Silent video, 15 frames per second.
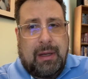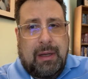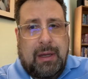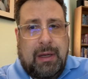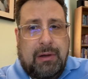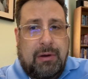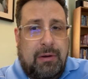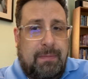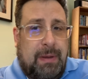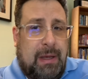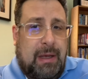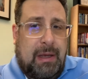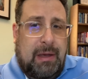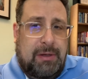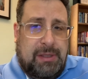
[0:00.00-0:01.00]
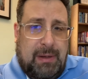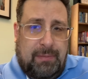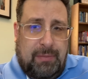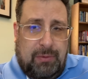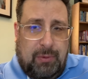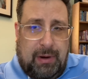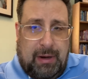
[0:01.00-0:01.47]
It could be
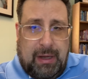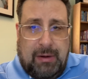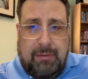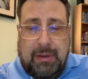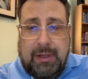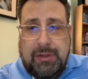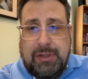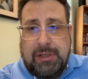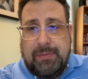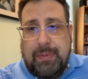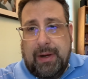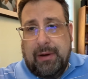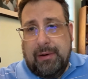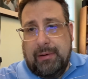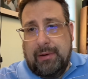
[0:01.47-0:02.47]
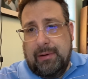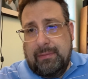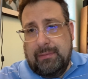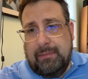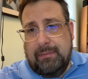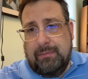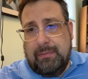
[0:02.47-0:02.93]
someone wearing a religious beard,
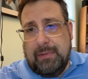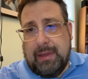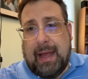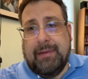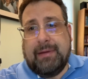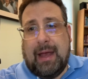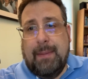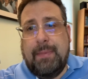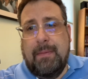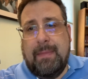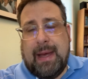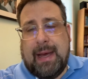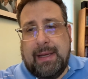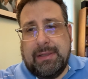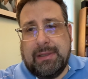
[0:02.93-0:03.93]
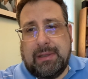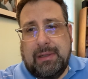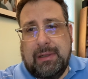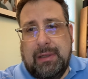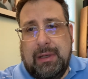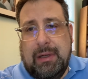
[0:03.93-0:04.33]
that type of mask,